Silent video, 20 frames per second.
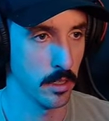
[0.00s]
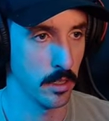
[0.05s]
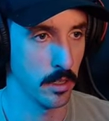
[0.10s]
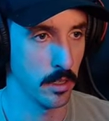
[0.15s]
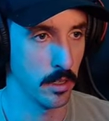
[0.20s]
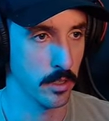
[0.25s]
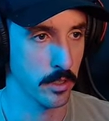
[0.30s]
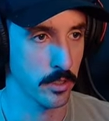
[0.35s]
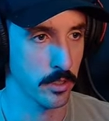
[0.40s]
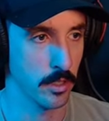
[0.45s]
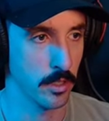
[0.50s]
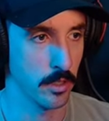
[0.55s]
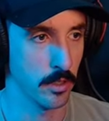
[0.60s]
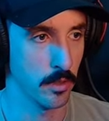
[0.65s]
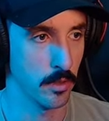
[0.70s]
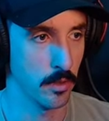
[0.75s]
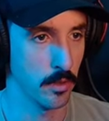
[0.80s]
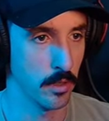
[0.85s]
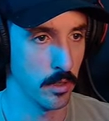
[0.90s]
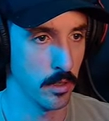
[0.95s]

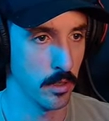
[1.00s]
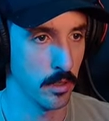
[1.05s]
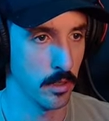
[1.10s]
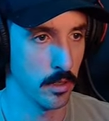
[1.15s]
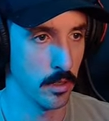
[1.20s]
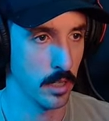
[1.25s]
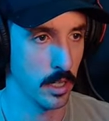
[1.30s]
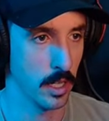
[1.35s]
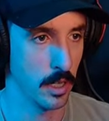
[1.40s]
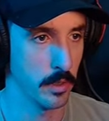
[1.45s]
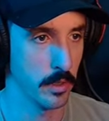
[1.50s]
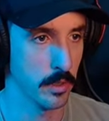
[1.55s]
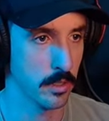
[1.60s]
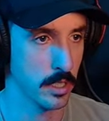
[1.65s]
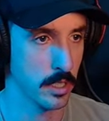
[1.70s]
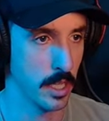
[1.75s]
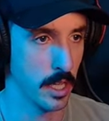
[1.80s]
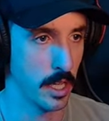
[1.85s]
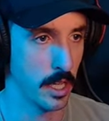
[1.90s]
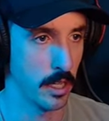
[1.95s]
Also, I will
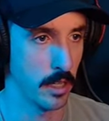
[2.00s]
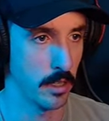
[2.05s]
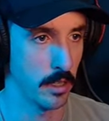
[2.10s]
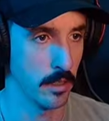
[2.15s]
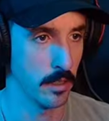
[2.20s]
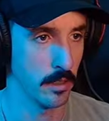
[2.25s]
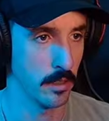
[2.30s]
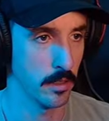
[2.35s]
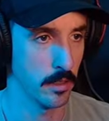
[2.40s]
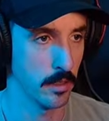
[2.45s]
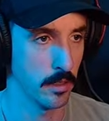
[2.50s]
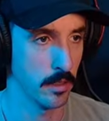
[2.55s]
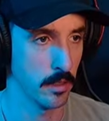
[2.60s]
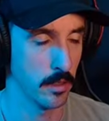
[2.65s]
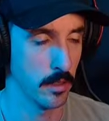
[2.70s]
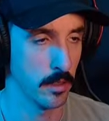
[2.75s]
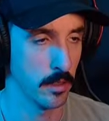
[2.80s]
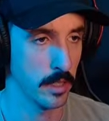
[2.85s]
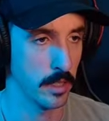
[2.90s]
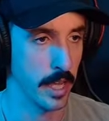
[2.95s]
say
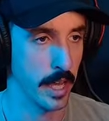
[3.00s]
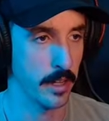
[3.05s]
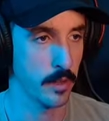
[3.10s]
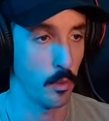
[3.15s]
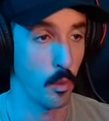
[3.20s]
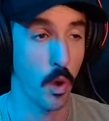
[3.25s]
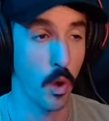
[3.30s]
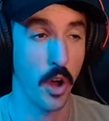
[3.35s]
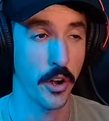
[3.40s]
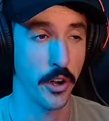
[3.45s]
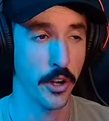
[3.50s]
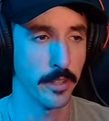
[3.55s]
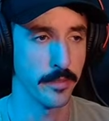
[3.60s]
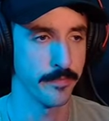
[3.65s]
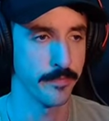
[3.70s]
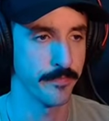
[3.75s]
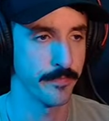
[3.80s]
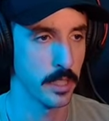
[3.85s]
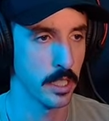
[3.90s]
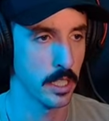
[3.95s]
that water
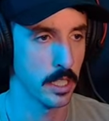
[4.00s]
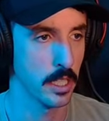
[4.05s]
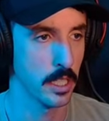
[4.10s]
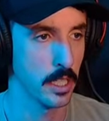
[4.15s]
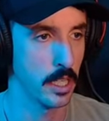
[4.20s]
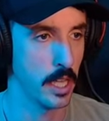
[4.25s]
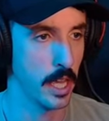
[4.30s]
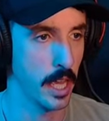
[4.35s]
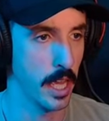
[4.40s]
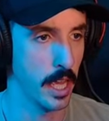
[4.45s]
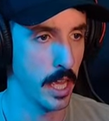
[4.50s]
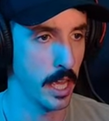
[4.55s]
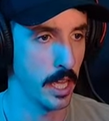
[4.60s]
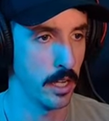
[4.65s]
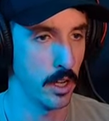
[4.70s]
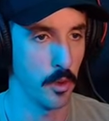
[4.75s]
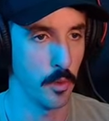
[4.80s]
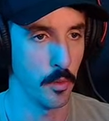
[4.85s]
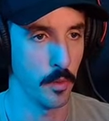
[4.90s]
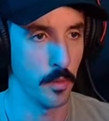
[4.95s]
and,
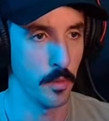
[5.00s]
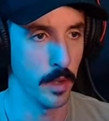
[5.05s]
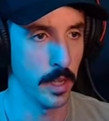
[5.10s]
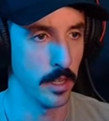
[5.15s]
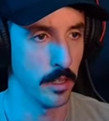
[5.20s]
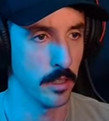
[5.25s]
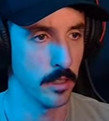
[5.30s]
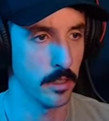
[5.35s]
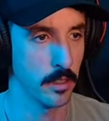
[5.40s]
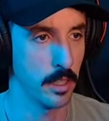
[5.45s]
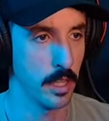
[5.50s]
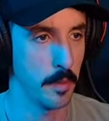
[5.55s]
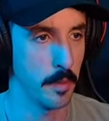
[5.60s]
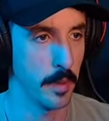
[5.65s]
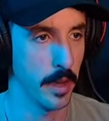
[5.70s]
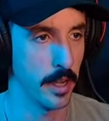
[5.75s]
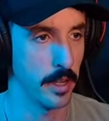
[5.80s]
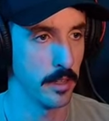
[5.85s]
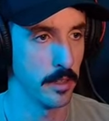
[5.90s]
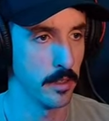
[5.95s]
oh, wait,
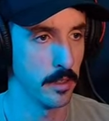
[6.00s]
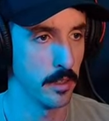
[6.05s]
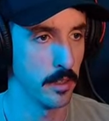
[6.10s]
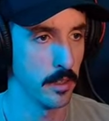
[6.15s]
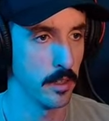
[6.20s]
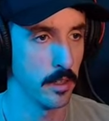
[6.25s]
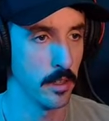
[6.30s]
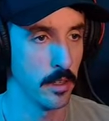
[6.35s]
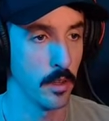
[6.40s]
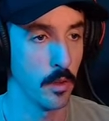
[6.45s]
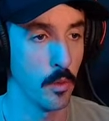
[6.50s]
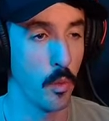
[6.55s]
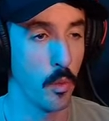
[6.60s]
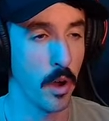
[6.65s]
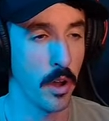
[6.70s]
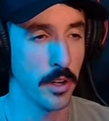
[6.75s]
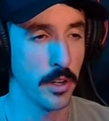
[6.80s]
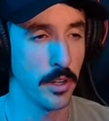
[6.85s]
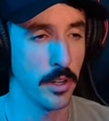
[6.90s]
D-pad. Water